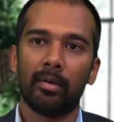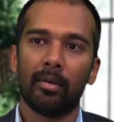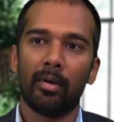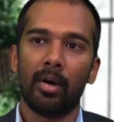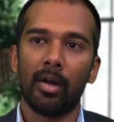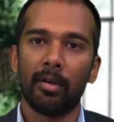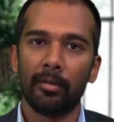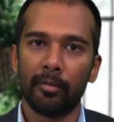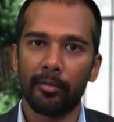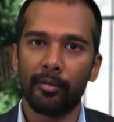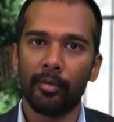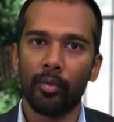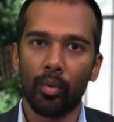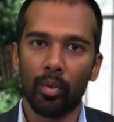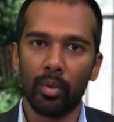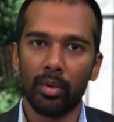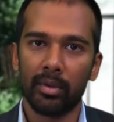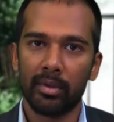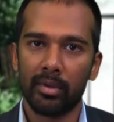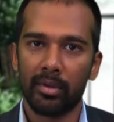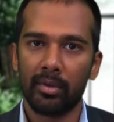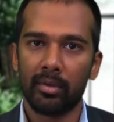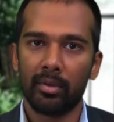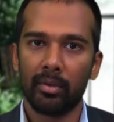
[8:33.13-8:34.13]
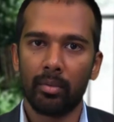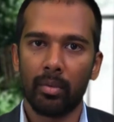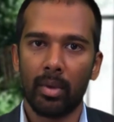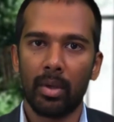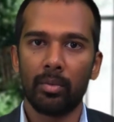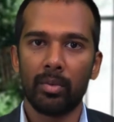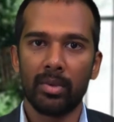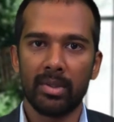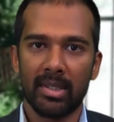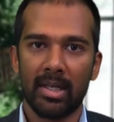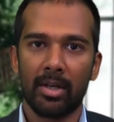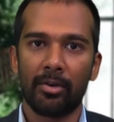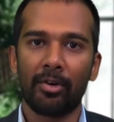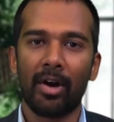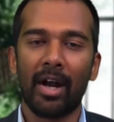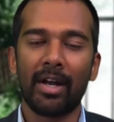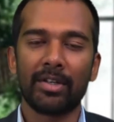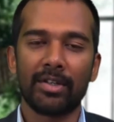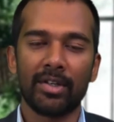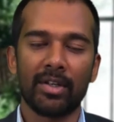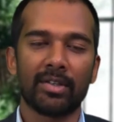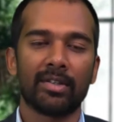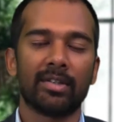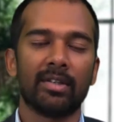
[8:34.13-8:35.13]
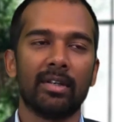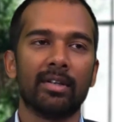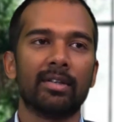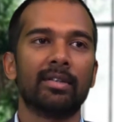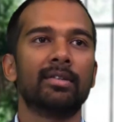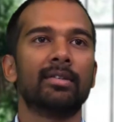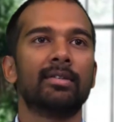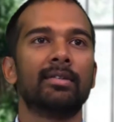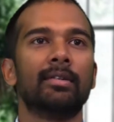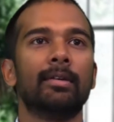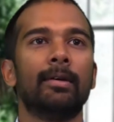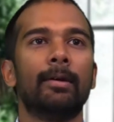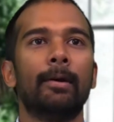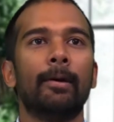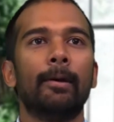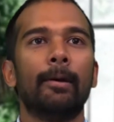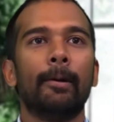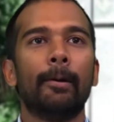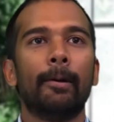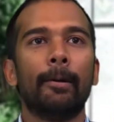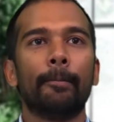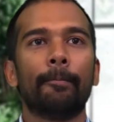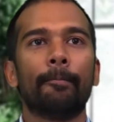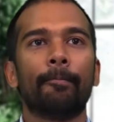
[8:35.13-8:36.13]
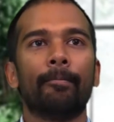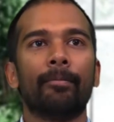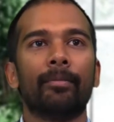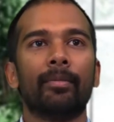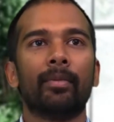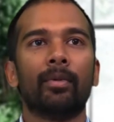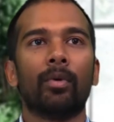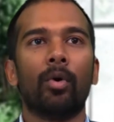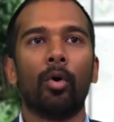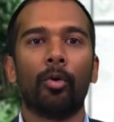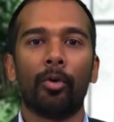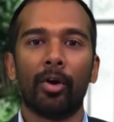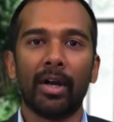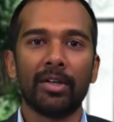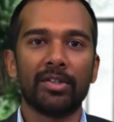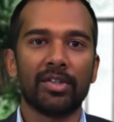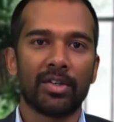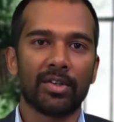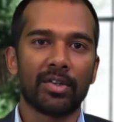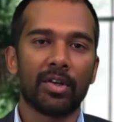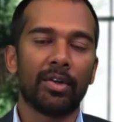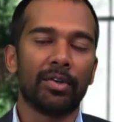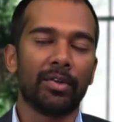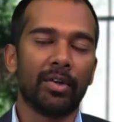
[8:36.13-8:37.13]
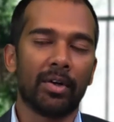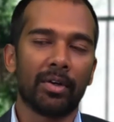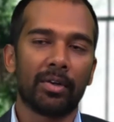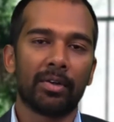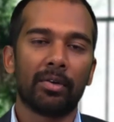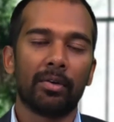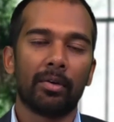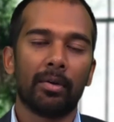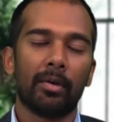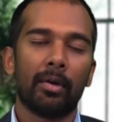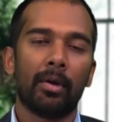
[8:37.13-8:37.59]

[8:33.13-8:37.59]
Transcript: unfold when we say righteousness or righteous conduct.